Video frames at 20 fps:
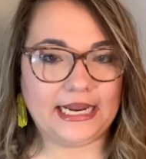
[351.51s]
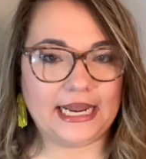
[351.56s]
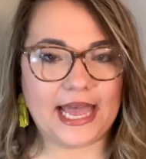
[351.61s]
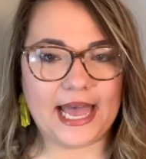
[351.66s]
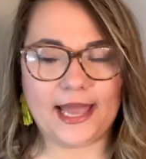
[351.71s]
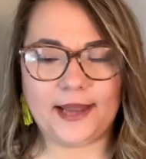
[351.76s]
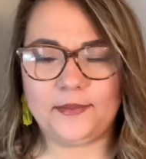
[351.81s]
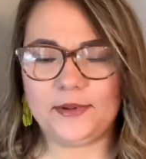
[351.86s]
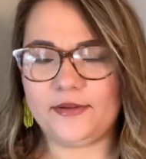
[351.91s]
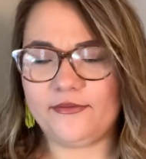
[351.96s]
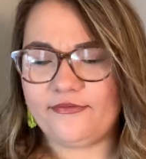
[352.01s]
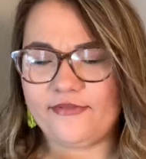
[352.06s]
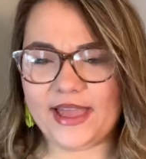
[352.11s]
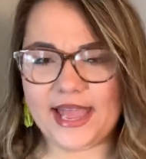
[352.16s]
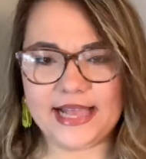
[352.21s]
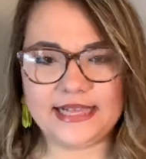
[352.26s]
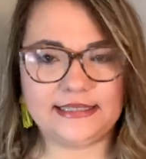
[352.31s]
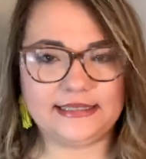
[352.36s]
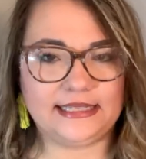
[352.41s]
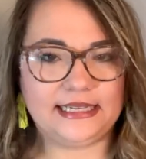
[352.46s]
I had been
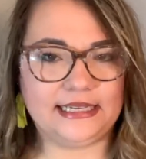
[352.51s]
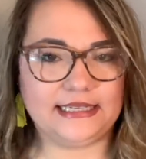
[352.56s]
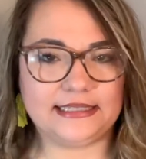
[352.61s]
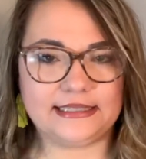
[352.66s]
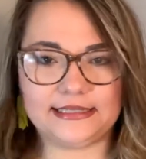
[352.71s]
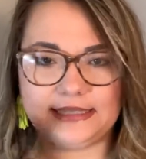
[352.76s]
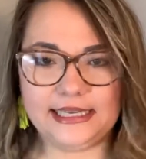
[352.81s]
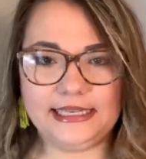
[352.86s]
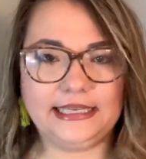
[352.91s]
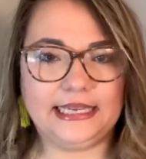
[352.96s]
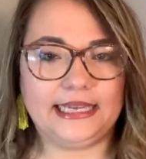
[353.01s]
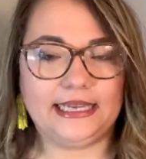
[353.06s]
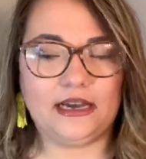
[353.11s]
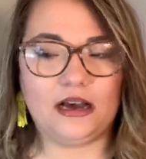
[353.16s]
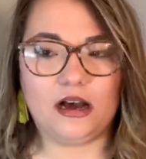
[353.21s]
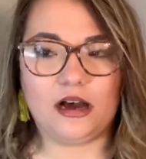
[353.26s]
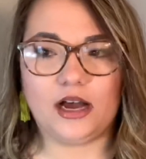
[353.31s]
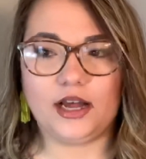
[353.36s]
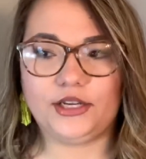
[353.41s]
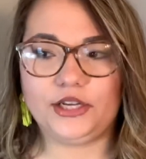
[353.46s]
fasting, seeking
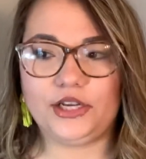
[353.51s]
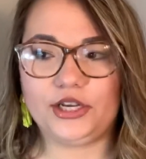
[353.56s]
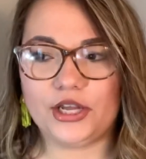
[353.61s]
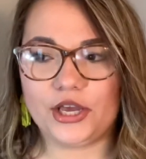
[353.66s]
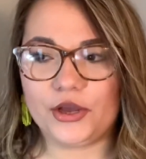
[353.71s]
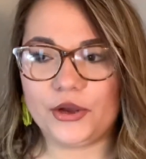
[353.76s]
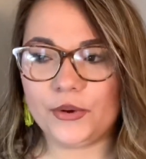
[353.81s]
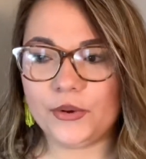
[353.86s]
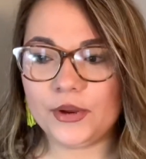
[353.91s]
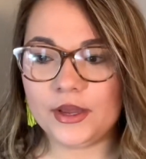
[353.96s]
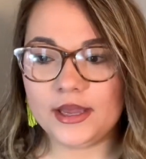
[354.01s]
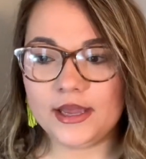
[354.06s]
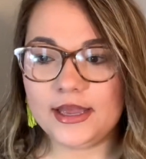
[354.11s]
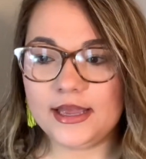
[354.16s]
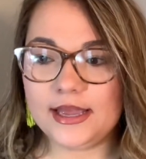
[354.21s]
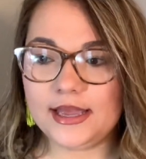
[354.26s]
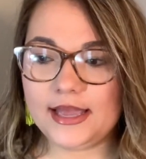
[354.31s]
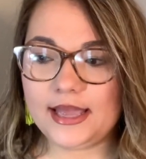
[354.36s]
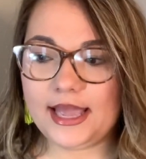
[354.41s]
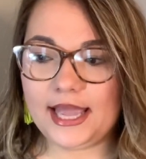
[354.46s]
God, you know,
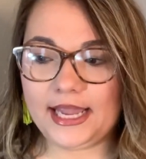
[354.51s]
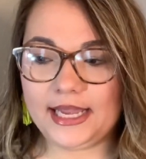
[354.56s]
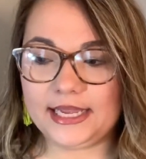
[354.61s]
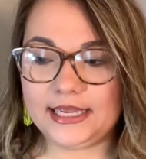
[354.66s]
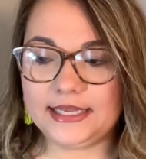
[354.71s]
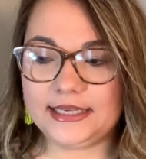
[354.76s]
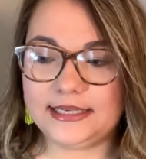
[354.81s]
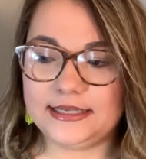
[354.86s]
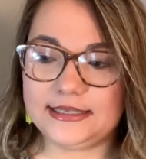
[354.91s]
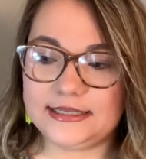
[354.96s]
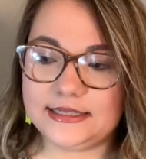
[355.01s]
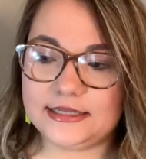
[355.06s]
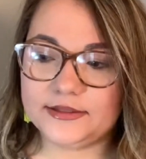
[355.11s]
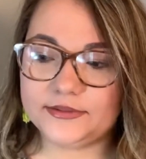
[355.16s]
and